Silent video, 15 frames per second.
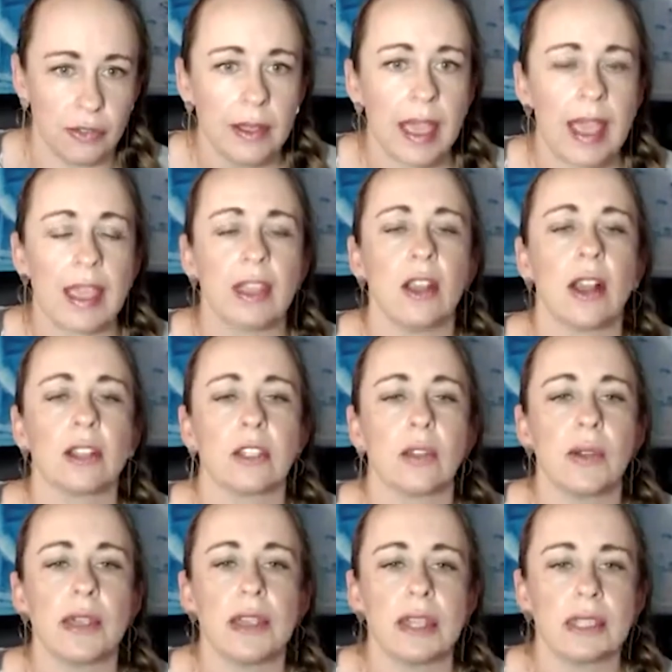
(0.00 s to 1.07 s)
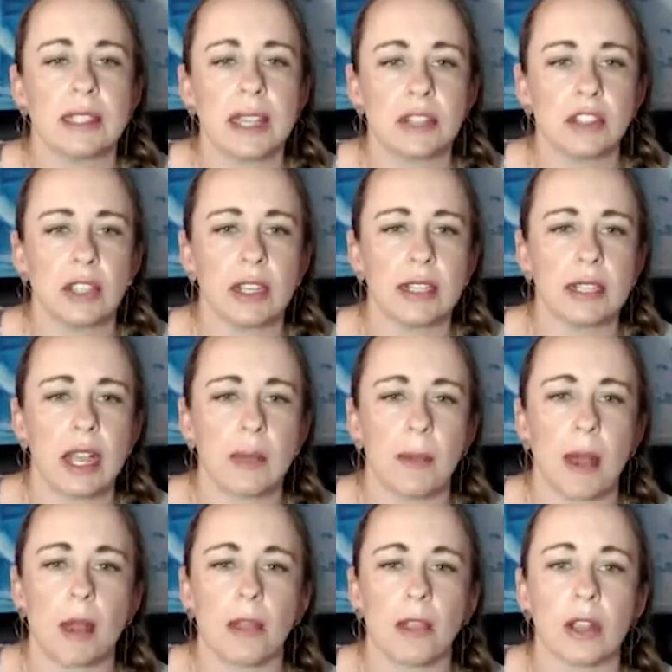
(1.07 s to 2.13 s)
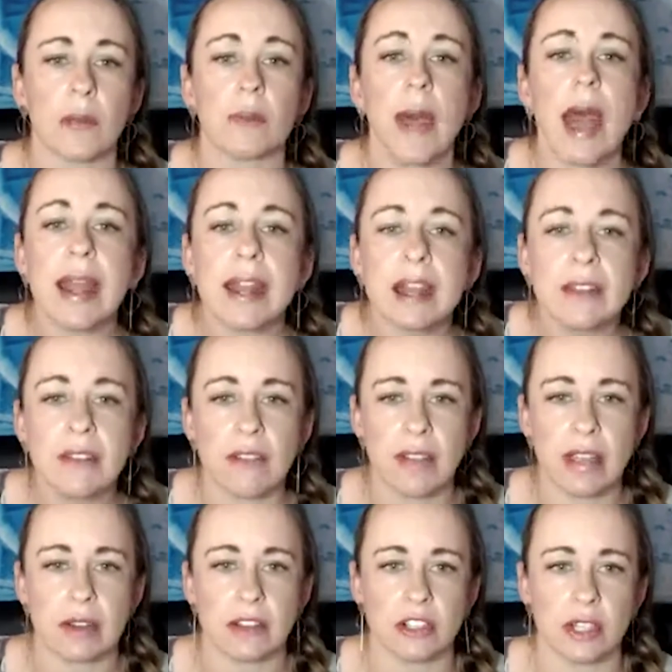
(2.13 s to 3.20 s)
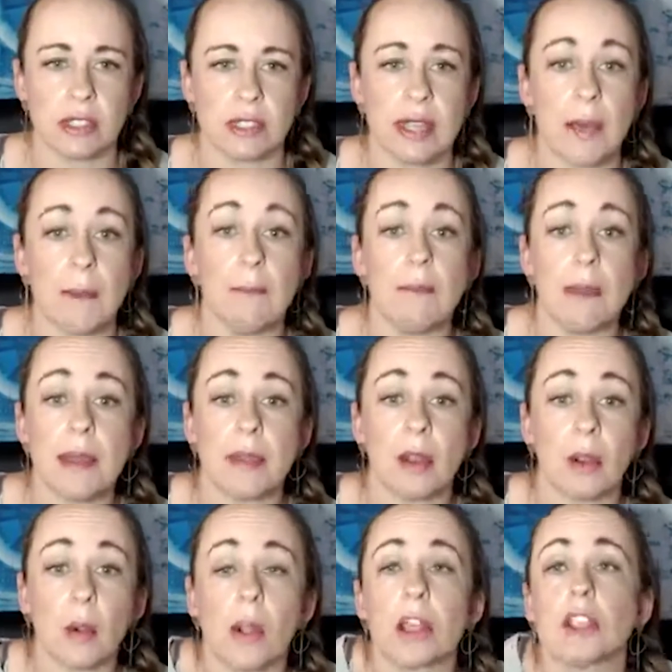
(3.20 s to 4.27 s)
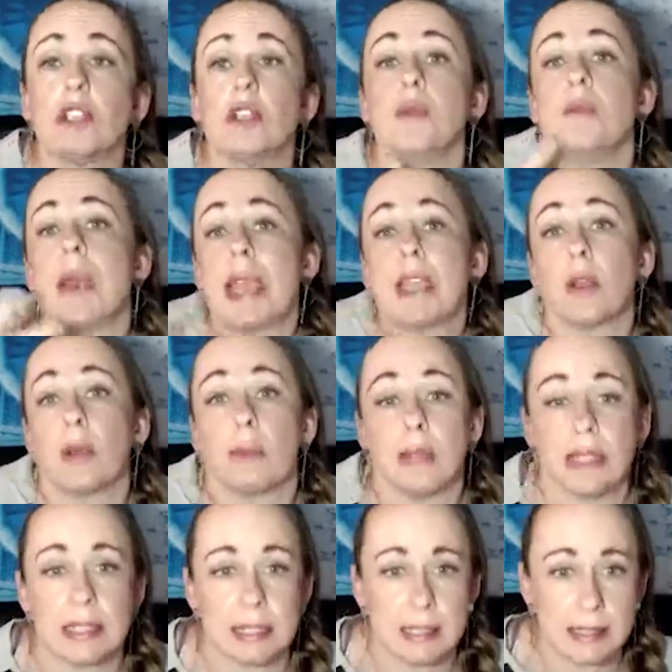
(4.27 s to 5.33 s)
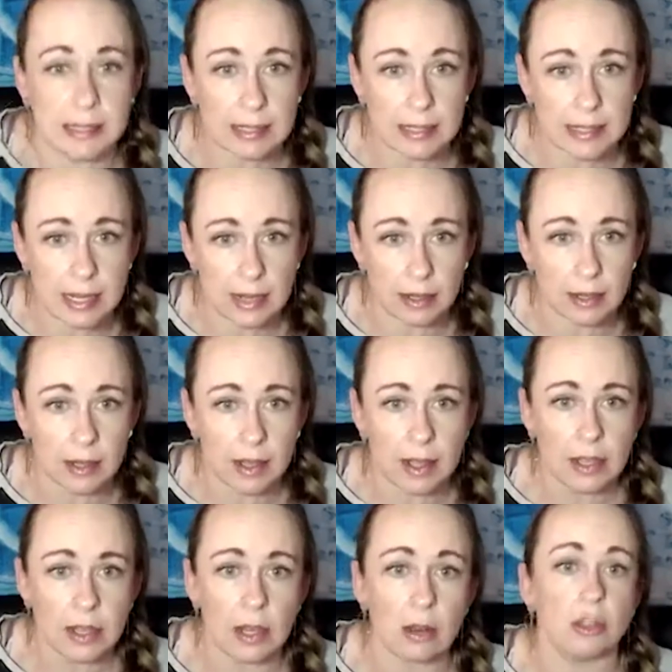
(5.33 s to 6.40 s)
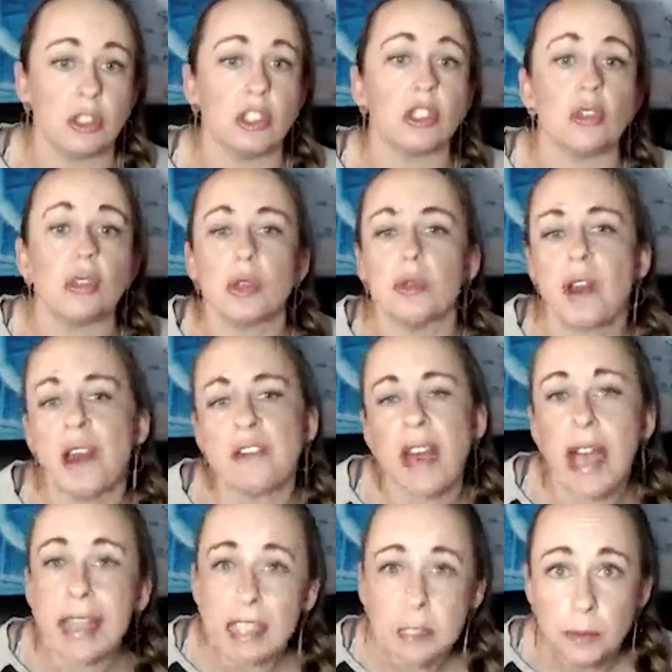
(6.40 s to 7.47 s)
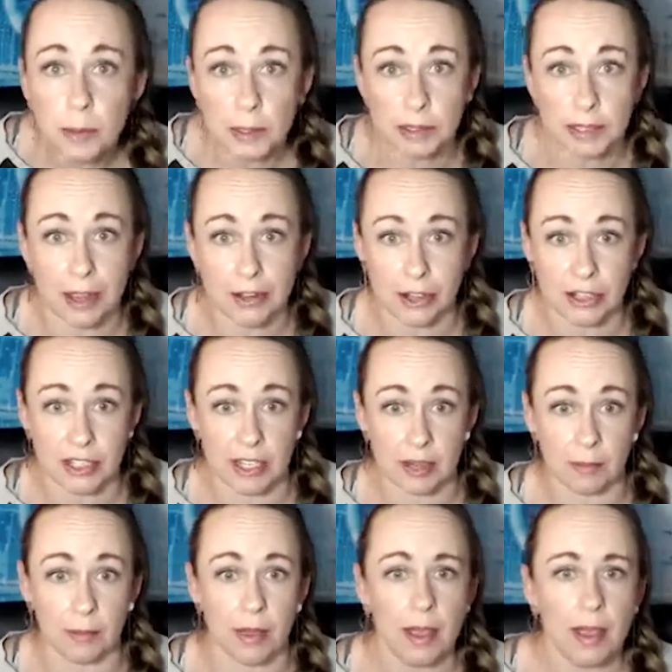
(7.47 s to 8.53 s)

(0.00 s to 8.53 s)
Okay. You're also in this section going to talk about your competitive advantages that are going to make your business succeed. Do you have experts on your team?